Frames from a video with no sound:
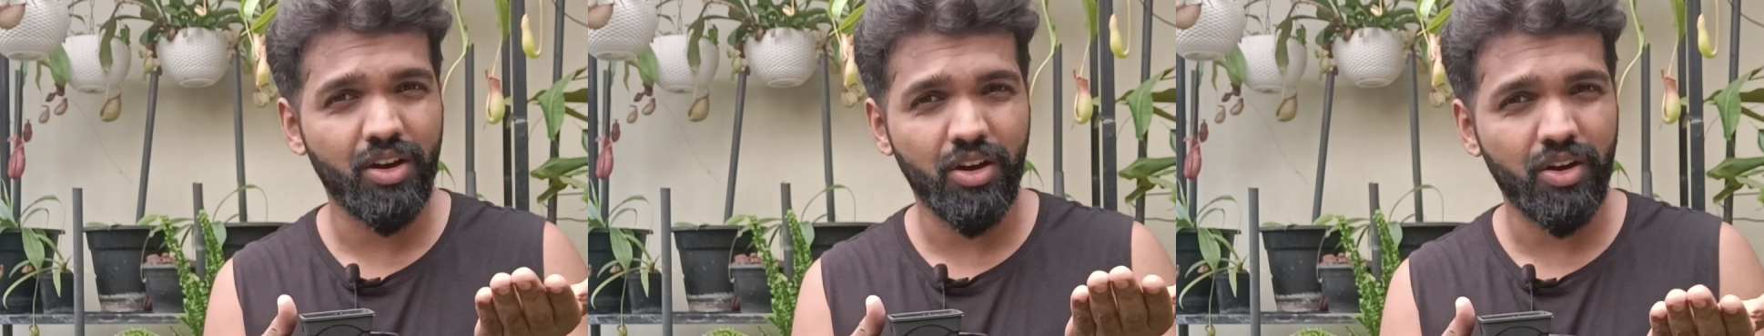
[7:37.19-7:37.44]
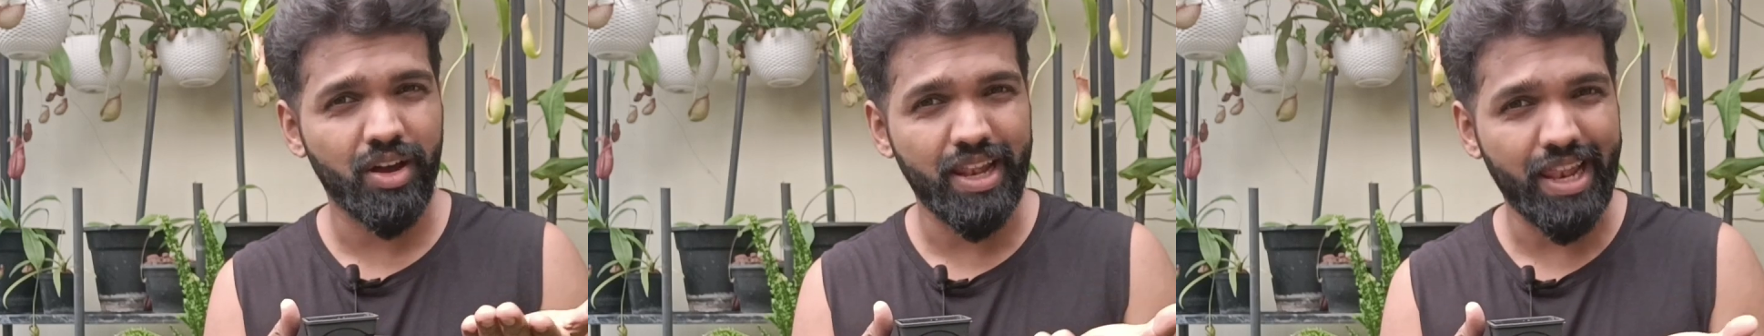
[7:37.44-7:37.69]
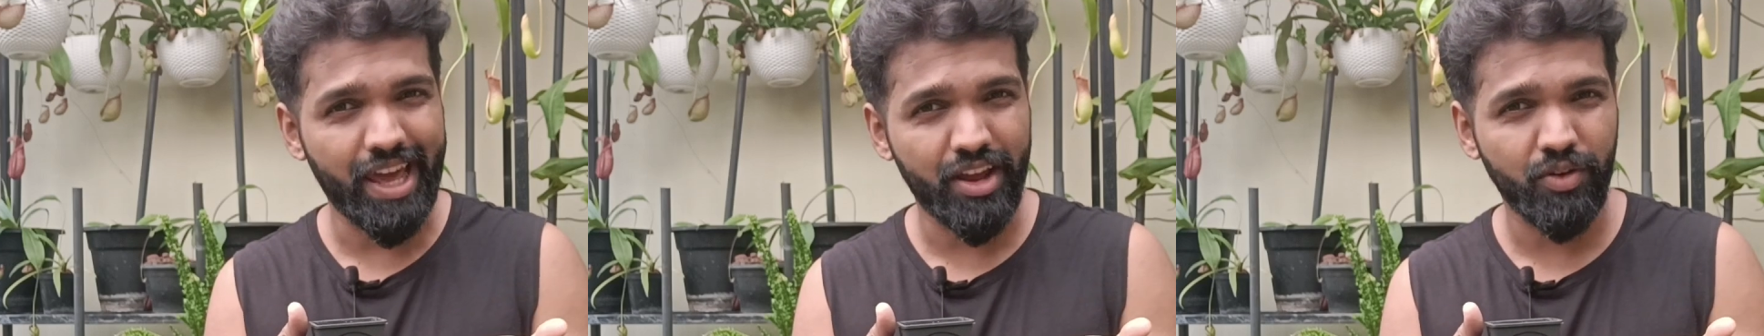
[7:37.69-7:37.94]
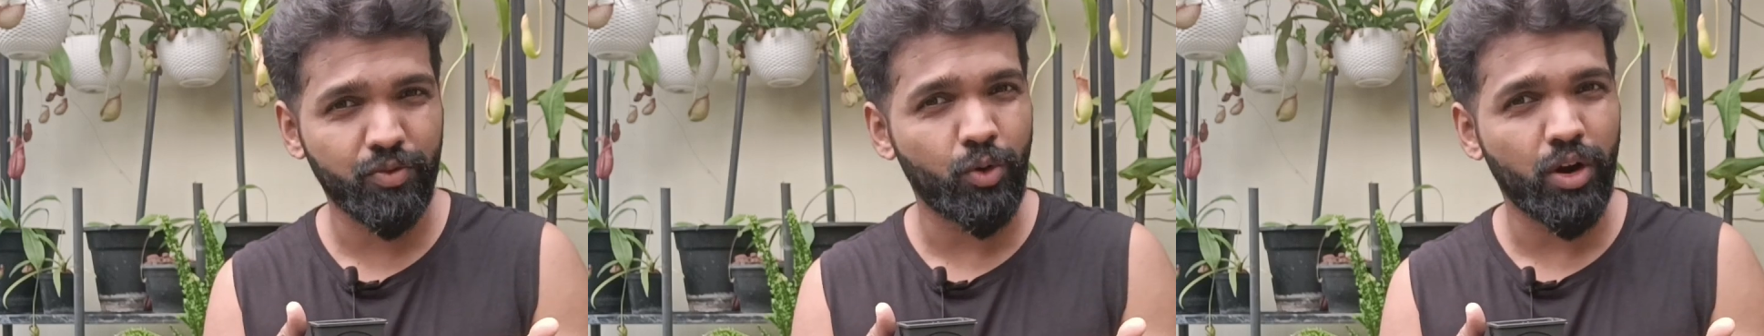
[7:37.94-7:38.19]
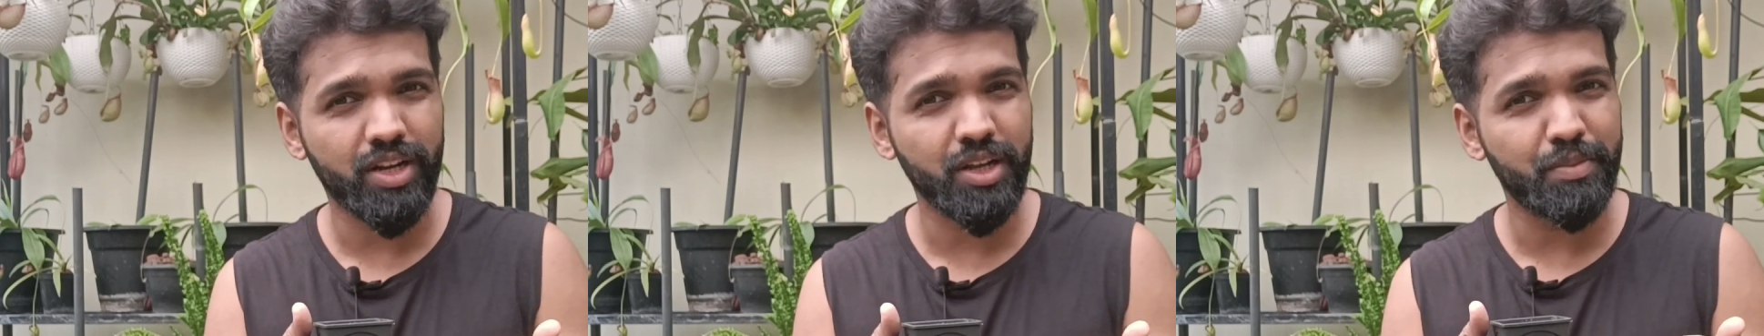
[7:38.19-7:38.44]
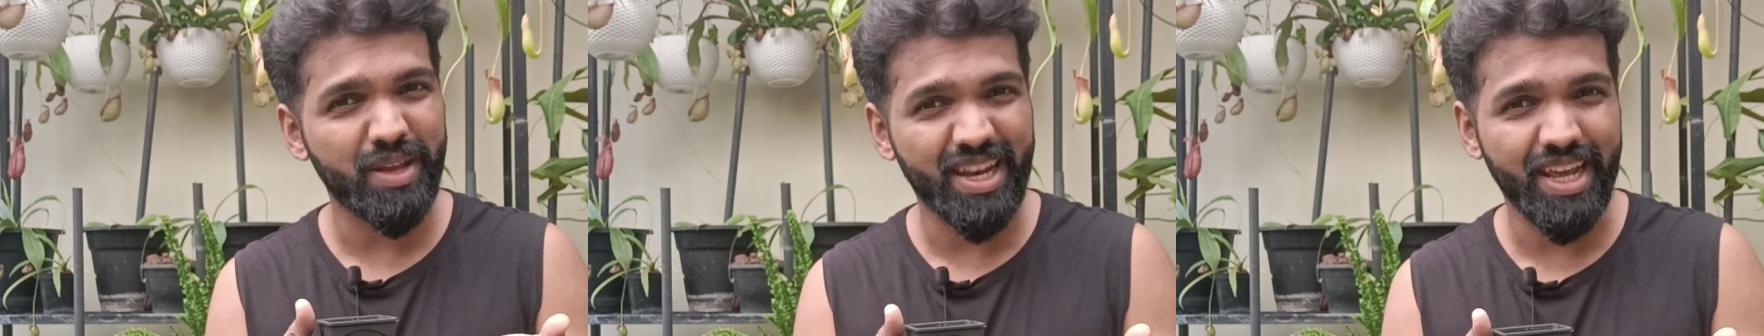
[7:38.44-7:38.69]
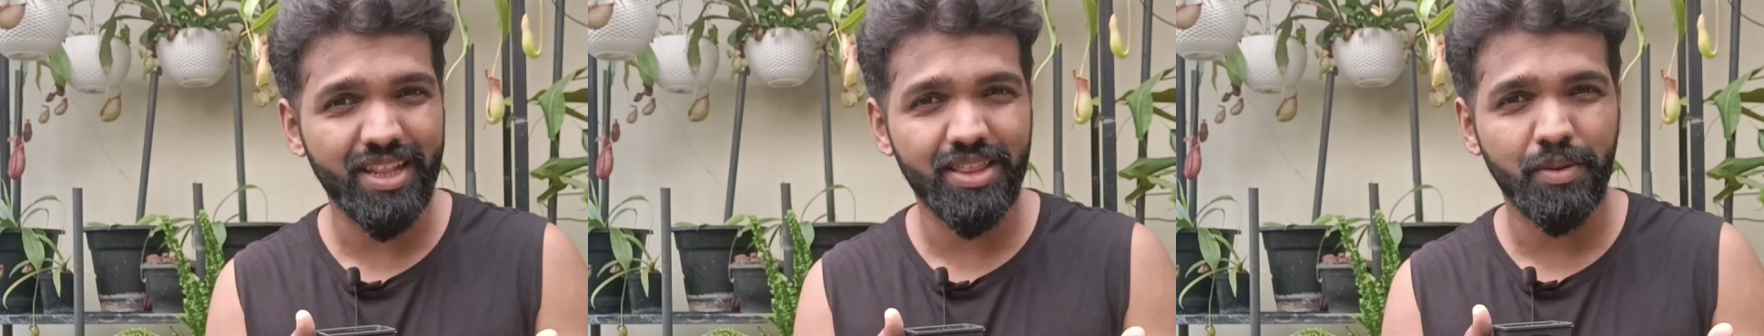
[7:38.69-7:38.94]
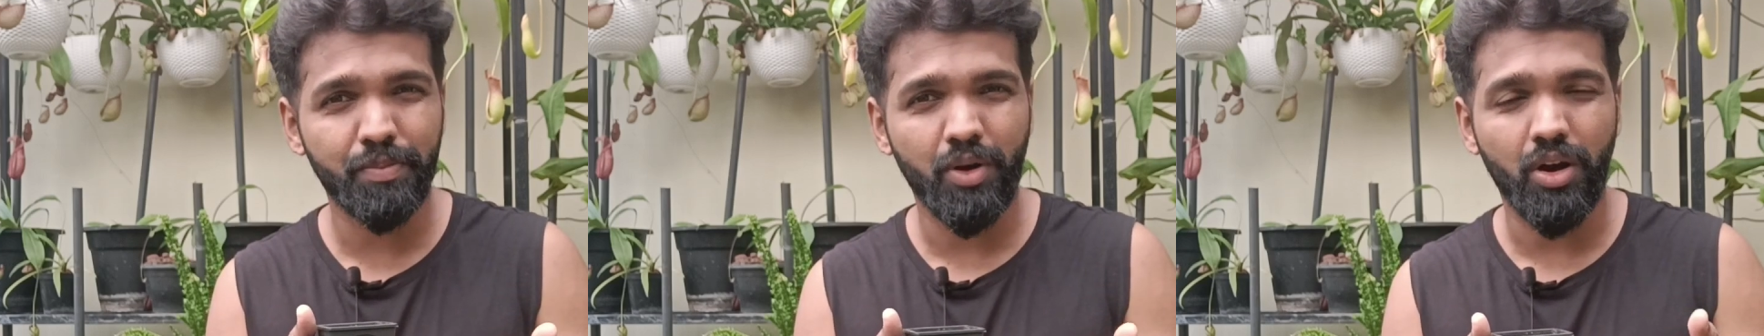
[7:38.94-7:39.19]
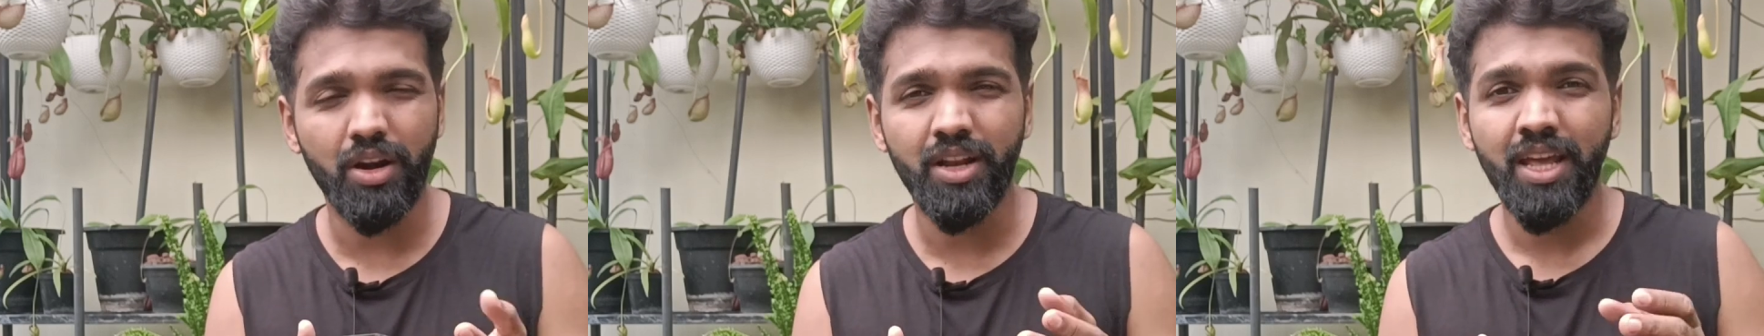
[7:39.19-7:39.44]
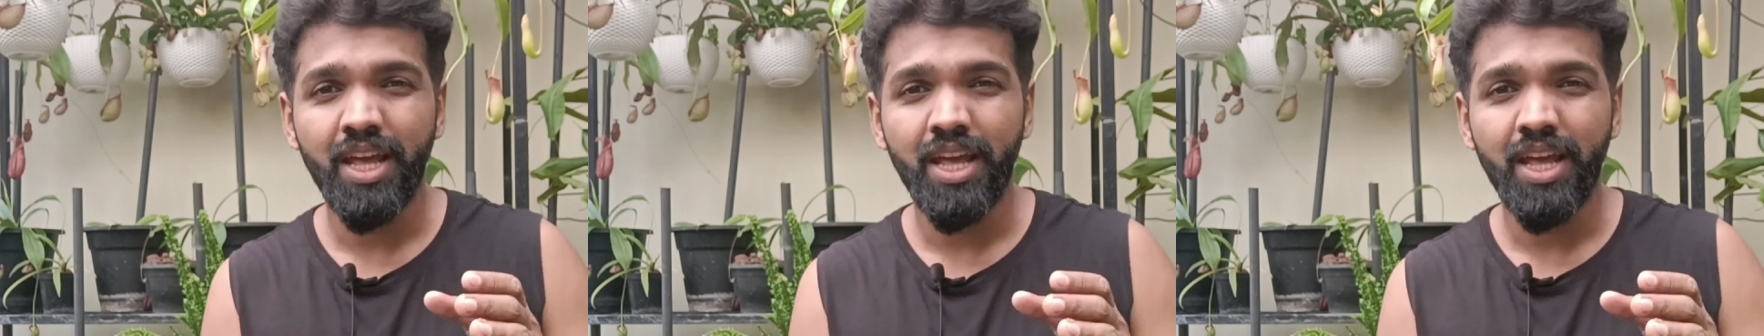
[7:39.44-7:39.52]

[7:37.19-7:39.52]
or a layer of water beneath the pot.